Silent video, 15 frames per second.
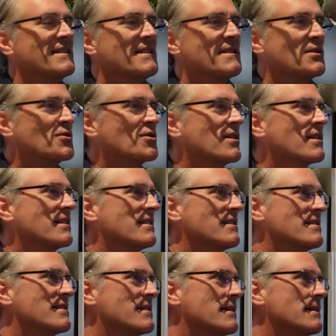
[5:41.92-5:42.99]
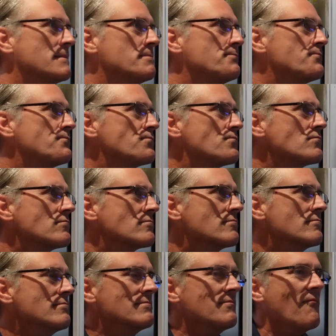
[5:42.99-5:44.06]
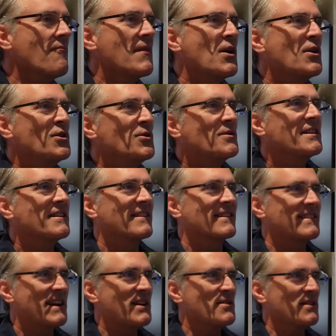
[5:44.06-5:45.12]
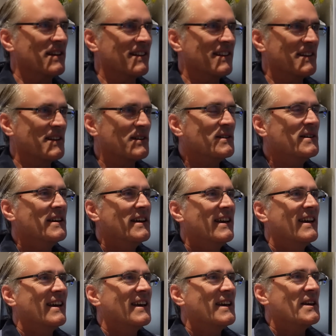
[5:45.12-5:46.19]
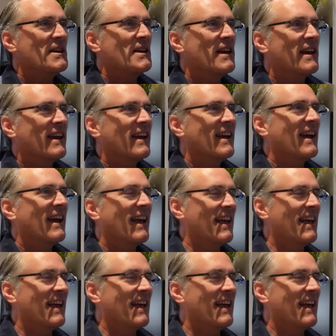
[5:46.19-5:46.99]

The truck is uh, utilitarian, you know? Yeah.